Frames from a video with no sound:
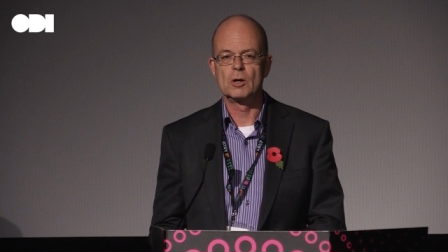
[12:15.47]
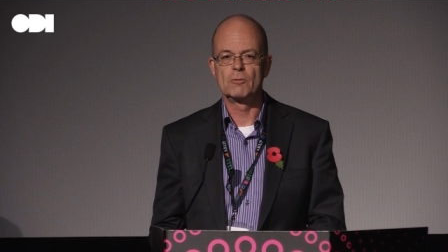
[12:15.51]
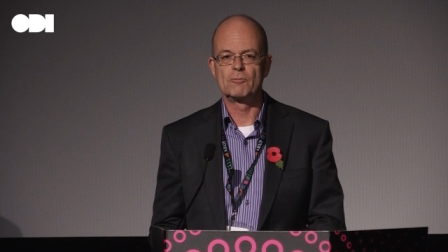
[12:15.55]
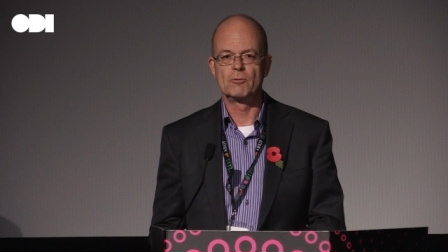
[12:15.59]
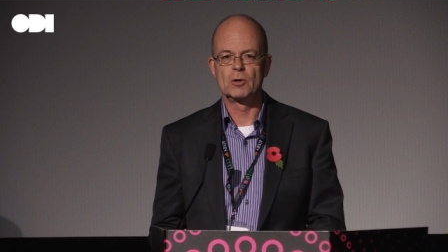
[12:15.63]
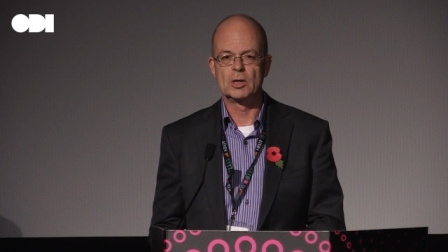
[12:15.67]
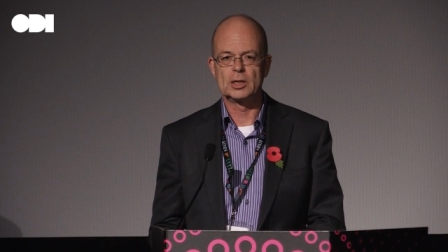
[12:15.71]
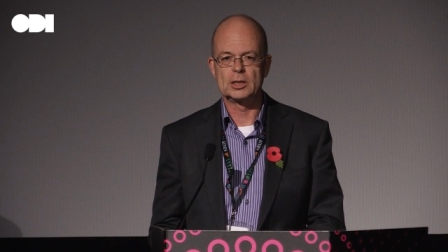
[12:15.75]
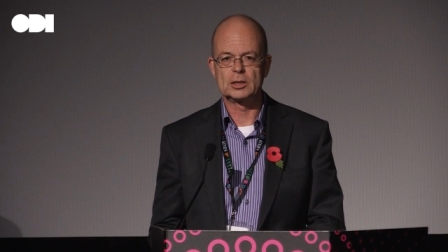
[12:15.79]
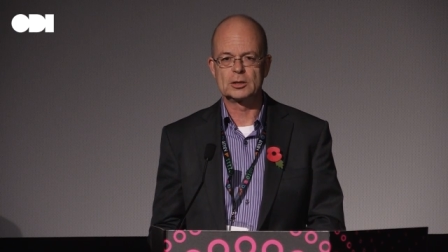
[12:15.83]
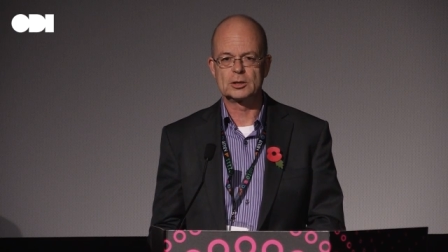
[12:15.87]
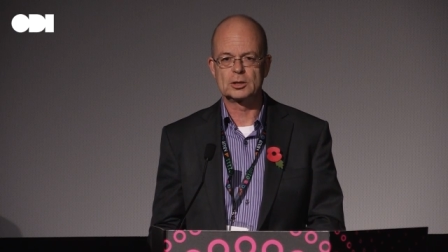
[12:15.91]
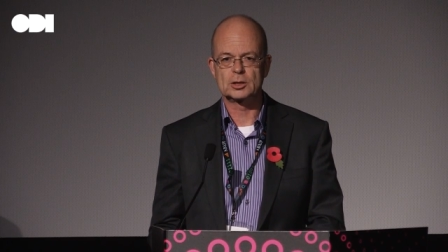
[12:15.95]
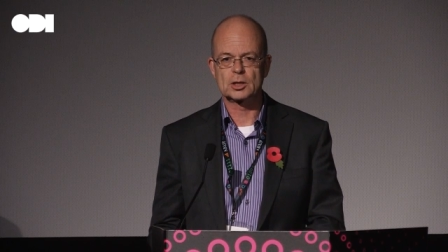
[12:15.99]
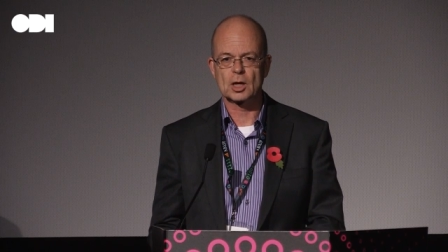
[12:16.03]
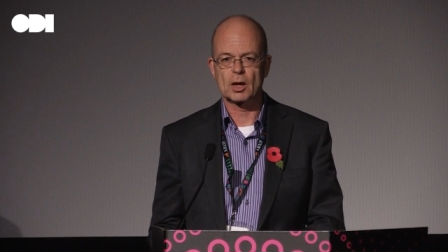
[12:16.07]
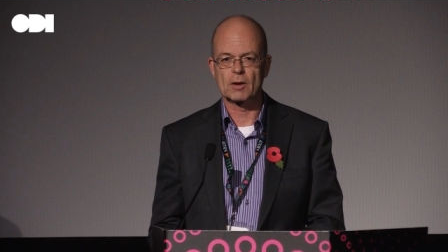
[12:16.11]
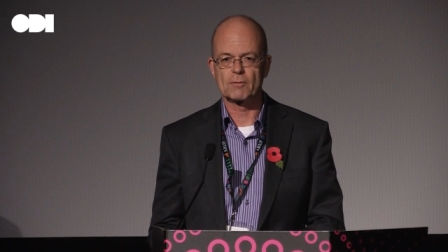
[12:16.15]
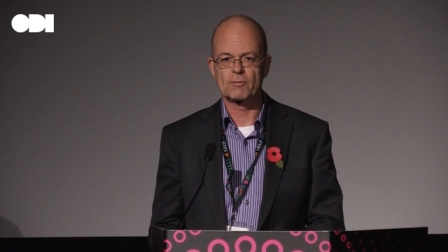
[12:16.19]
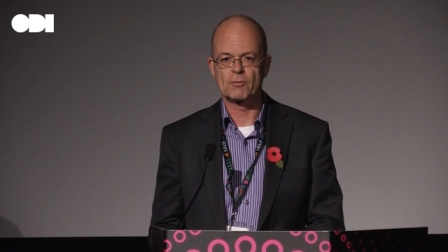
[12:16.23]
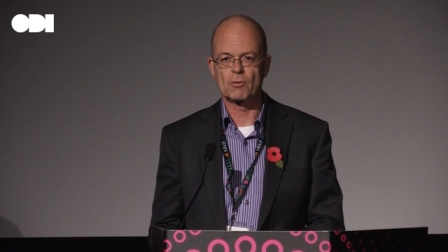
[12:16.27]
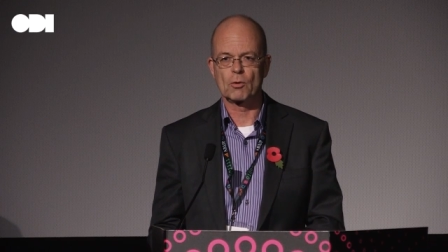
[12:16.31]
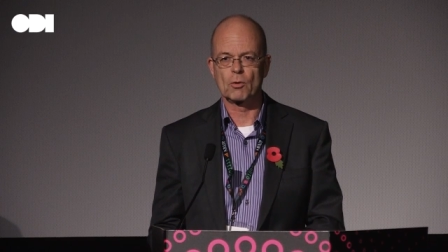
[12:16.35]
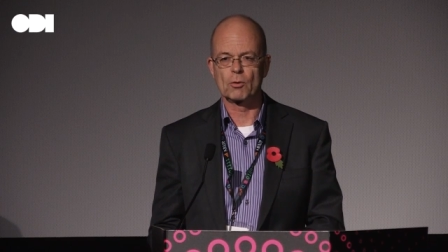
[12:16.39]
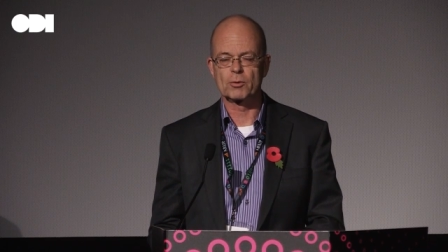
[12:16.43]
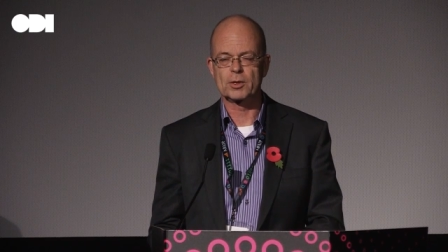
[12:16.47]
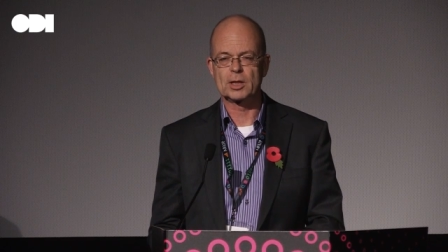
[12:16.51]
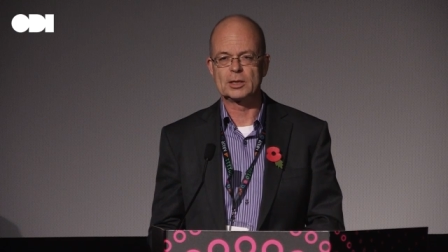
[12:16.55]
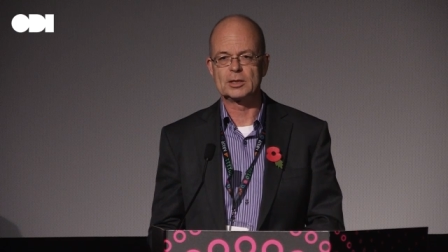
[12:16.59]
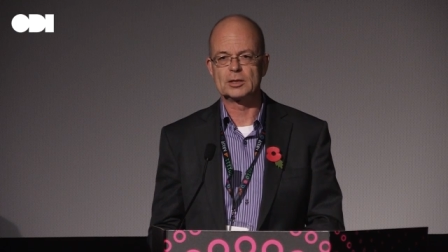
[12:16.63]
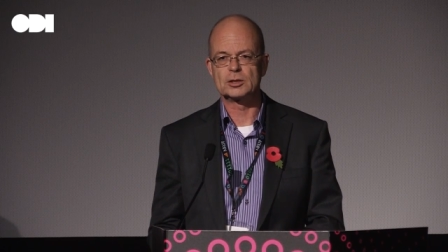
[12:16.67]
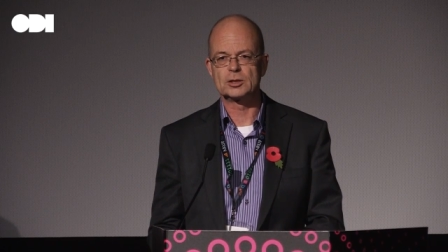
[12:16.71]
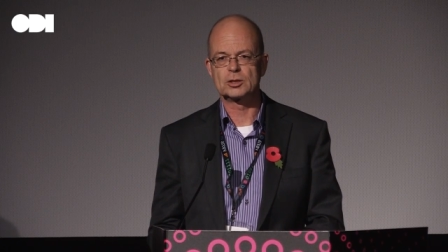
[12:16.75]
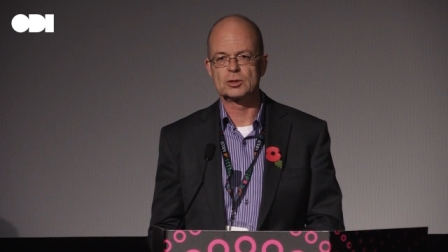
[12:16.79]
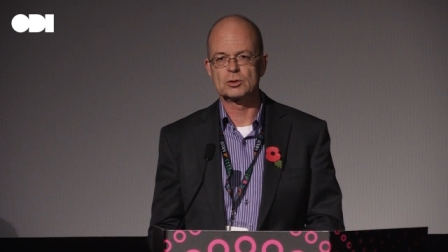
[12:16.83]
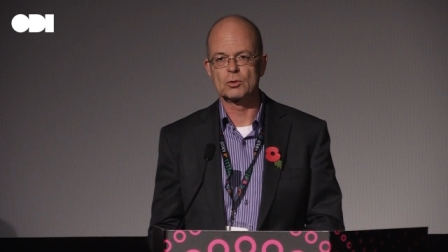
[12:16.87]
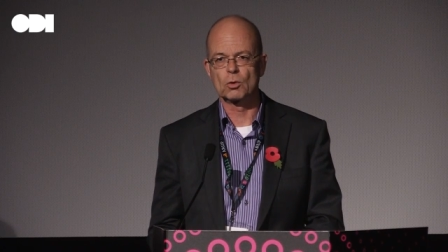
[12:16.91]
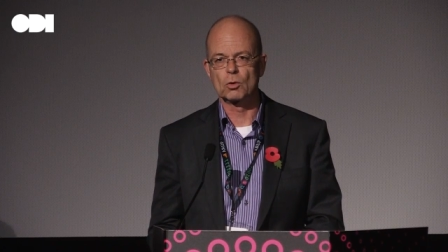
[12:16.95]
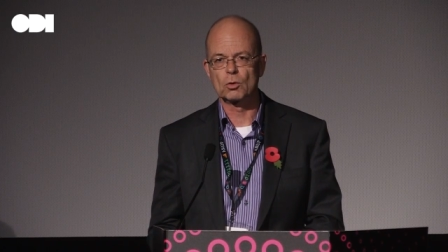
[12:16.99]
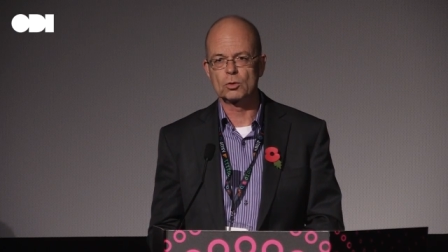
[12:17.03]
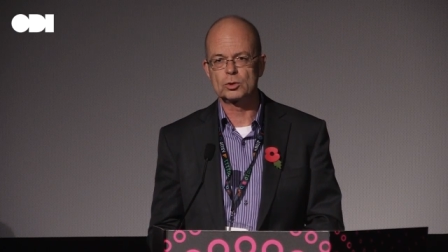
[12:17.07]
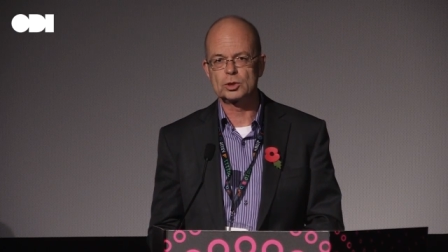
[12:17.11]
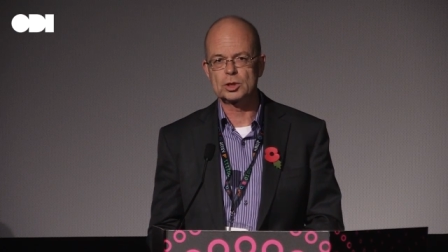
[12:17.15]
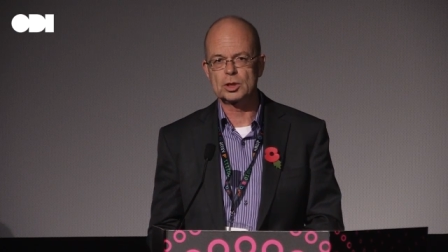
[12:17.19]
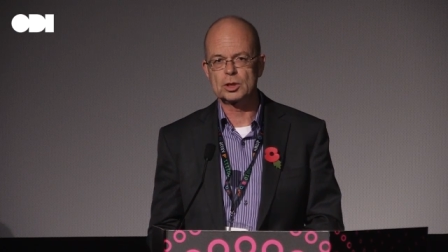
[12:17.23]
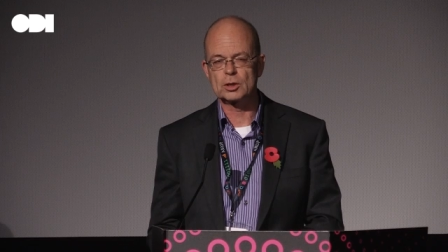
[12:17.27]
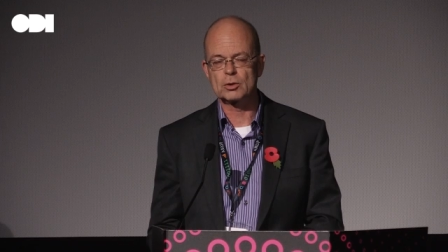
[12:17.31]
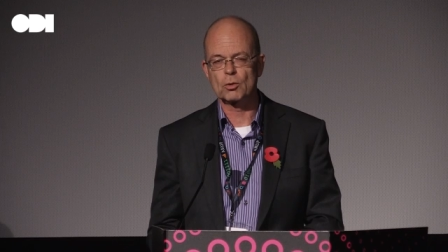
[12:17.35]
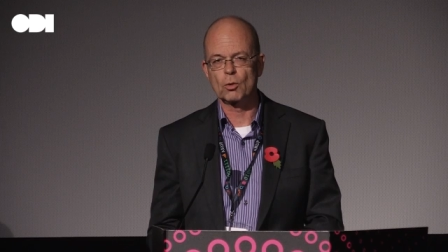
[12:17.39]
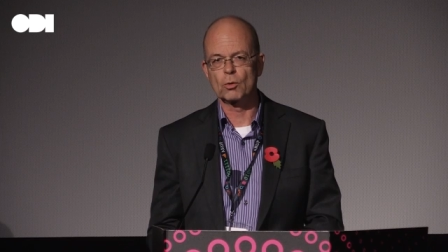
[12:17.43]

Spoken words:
release stuff, or they distort it,